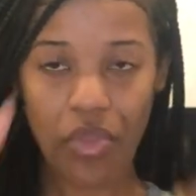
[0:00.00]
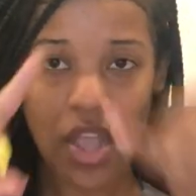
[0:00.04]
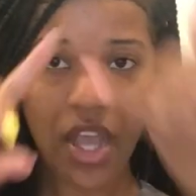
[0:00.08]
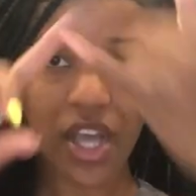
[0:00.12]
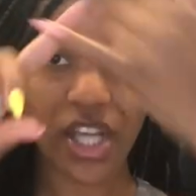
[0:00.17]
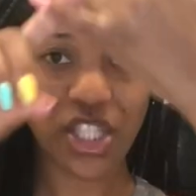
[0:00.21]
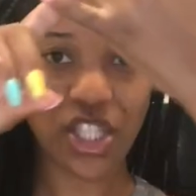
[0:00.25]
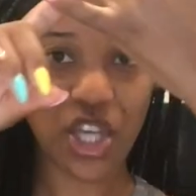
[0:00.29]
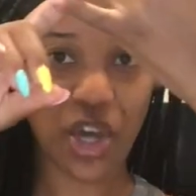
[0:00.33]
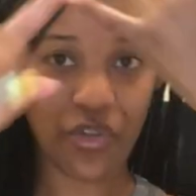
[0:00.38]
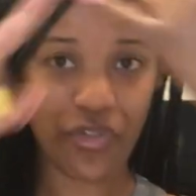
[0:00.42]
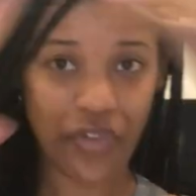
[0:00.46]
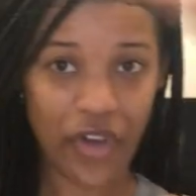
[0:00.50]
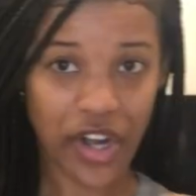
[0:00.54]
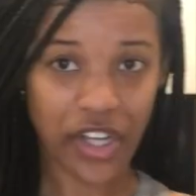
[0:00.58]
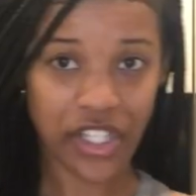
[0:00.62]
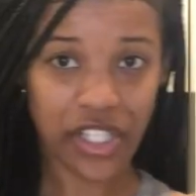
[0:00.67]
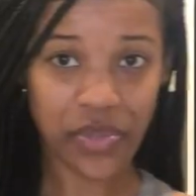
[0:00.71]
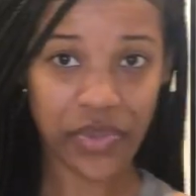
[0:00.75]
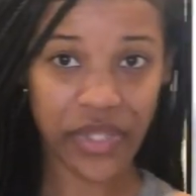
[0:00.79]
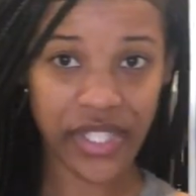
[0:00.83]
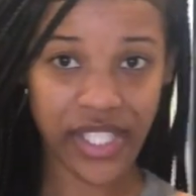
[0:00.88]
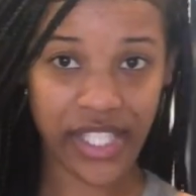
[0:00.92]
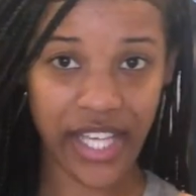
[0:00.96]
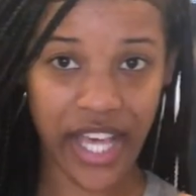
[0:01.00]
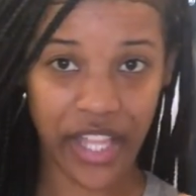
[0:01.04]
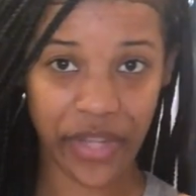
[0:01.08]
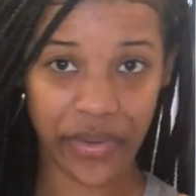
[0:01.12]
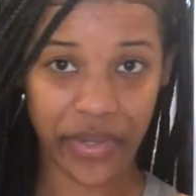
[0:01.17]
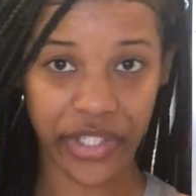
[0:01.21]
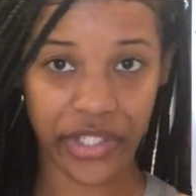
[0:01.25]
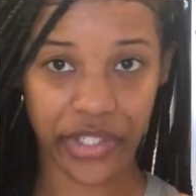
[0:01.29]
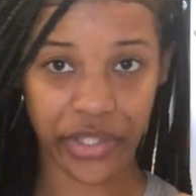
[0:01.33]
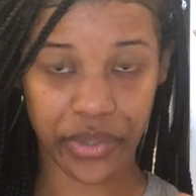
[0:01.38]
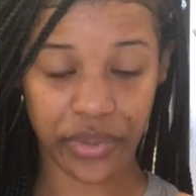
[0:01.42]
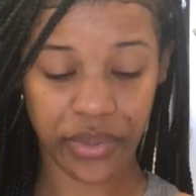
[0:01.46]
So first was
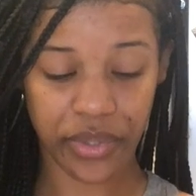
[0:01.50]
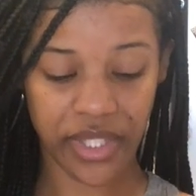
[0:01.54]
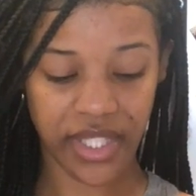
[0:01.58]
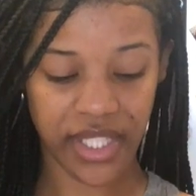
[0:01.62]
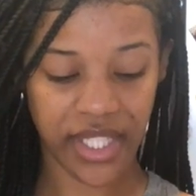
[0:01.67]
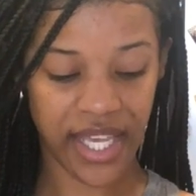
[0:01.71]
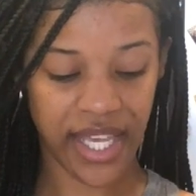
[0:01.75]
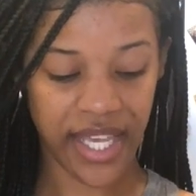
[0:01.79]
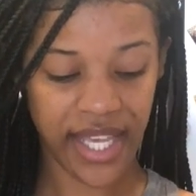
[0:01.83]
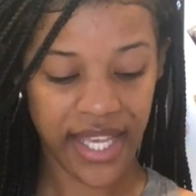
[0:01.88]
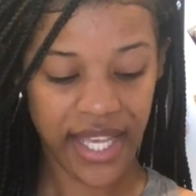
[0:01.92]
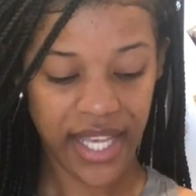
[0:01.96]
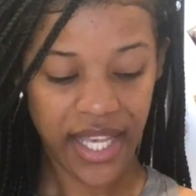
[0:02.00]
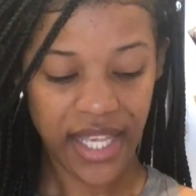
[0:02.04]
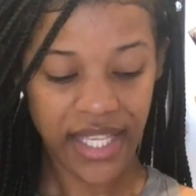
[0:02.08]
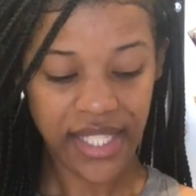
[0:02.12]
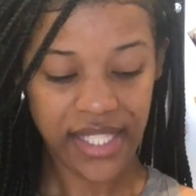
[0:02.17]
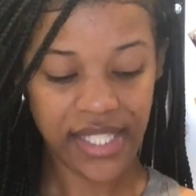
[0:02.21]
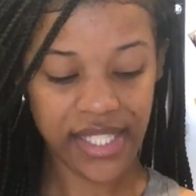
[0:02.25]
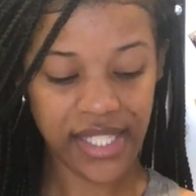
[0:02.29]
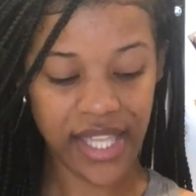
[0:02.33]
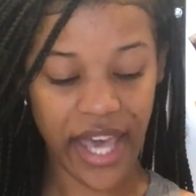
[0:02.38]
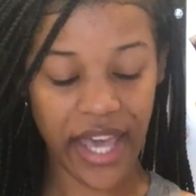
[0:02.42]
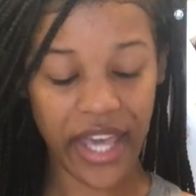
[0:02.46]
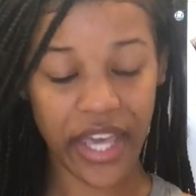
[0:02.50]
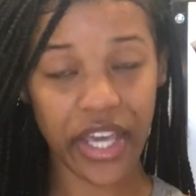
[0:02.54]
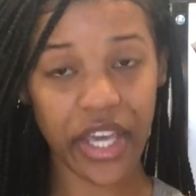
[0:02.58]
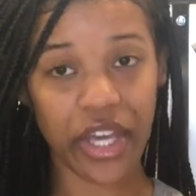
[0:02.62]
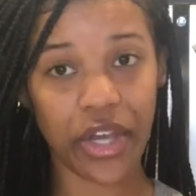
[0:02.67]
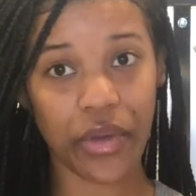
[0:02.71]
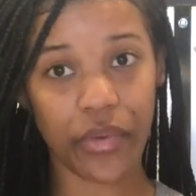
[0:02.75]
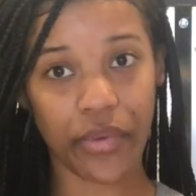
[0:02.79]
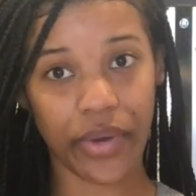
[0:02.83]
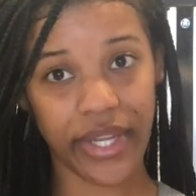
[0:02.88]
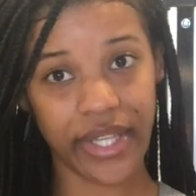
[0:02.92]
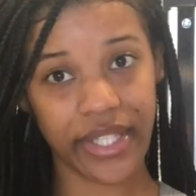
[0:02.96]
celery juice. Second,
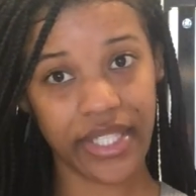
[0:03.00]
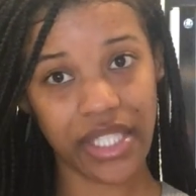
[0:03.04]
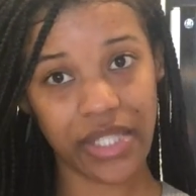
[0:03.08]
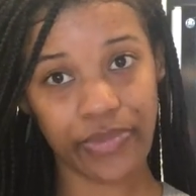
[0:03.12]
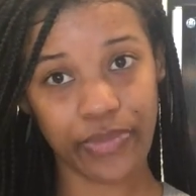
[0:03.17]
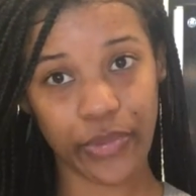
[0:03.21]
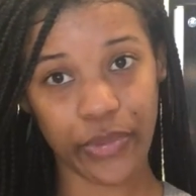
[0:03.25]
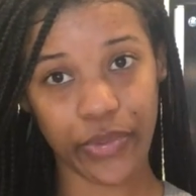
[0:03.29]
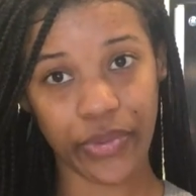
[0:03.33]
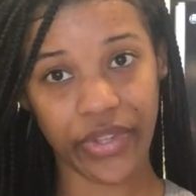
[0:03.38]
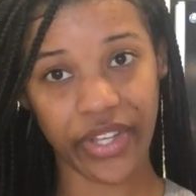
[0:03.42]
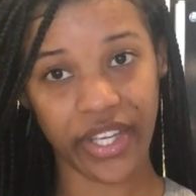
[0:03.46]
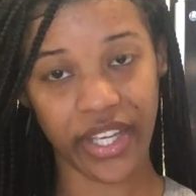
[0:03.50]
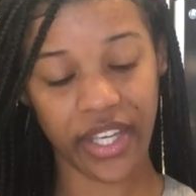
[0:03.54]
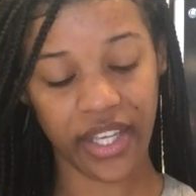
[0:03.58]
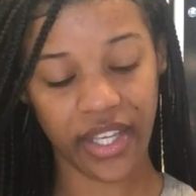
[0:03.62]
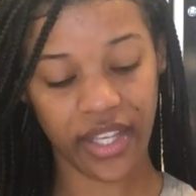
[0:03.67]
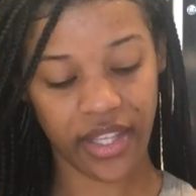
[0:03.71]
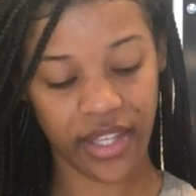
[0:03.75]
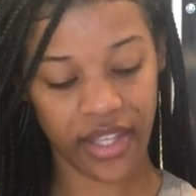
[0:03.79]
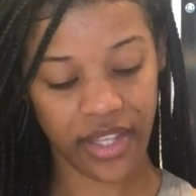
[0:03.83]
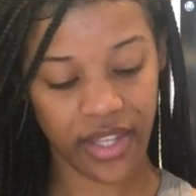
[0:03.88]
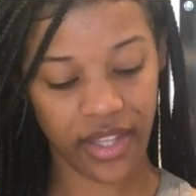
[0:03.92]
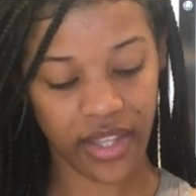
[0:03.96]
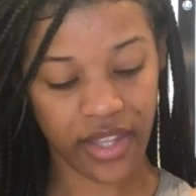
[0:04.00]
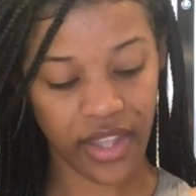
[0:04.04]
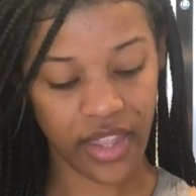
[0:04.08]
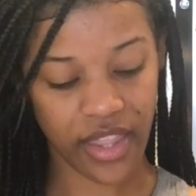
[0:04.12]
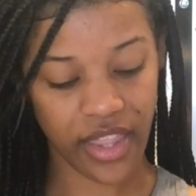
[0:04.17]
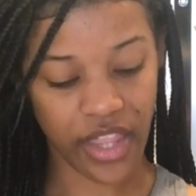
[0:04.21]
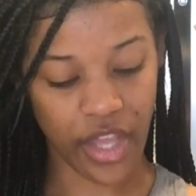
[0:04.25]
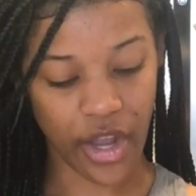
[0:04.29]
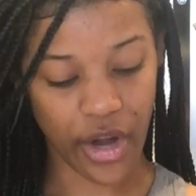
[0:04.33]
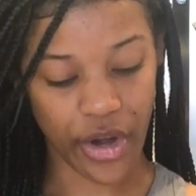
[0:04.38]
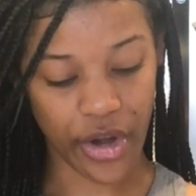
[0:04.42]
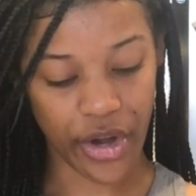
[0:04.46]
green smoothie.
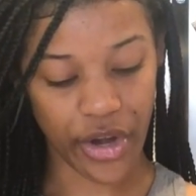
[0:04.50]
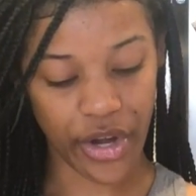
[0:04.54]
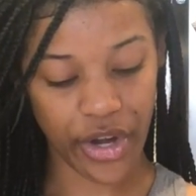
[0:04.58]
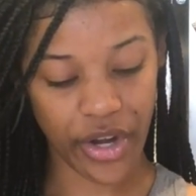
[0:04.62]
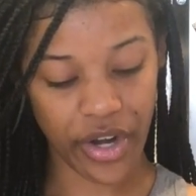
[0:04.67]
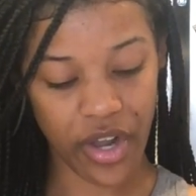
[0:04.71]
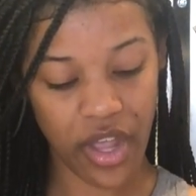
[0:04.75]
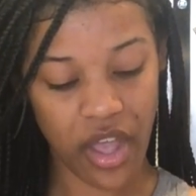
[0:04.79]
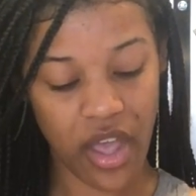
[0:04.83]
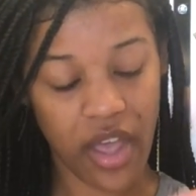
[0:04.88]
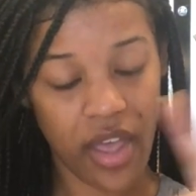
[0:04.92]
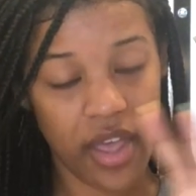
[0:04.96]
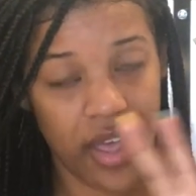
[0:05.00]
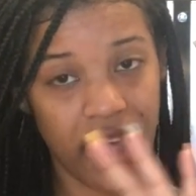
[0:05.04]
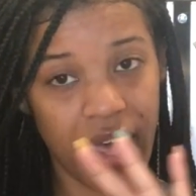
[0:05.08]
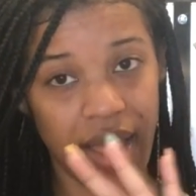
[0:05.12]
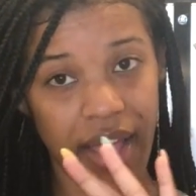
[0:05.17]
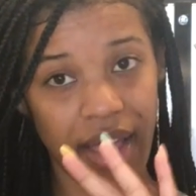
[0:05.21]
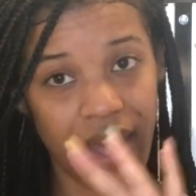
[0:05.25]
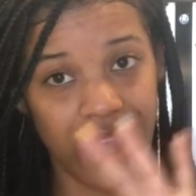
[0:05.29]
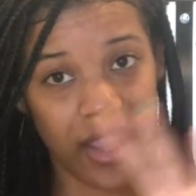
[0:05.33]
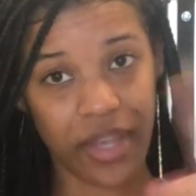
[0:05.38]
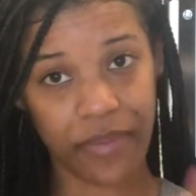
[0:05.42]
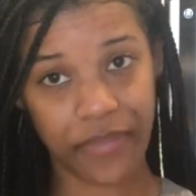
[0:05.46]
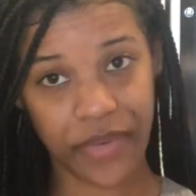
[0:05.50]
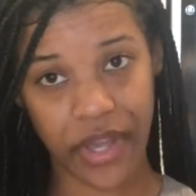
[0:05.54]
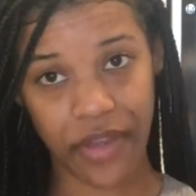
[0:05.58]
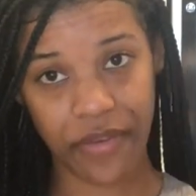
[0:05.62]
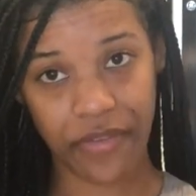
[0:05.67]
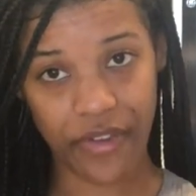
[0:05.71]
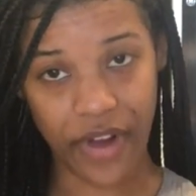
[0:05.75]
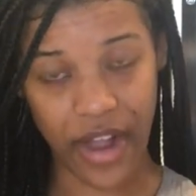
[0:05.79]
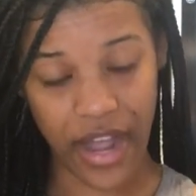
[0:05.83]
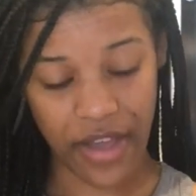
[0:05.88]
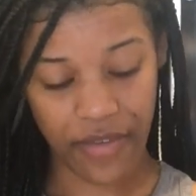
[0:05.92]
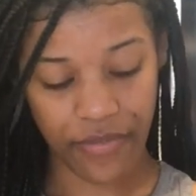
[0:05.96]
Third, eliminate
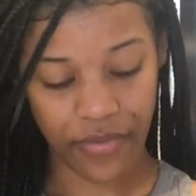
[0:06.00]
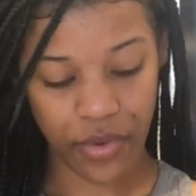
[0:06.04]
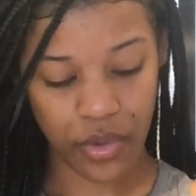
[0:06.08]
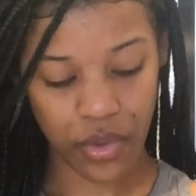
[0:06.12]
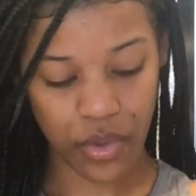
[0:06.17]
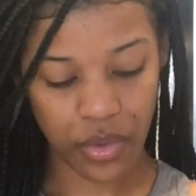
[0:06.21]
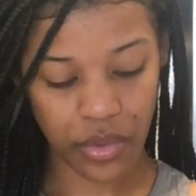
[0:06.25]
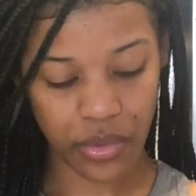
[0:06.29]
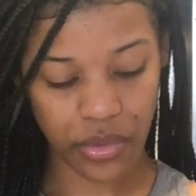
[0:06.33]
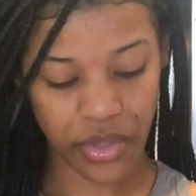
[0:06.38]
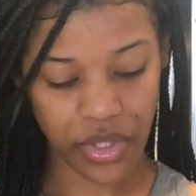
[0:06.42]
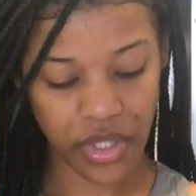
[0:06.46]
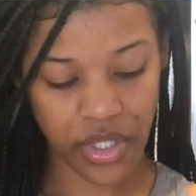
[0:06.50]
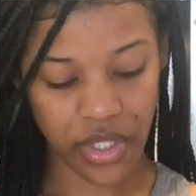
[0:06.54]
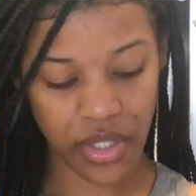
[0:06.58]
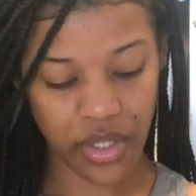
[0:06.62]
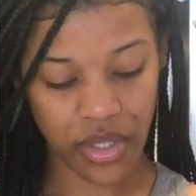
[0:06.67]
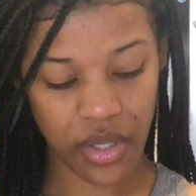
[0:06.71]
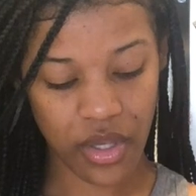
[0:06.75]
fried foods.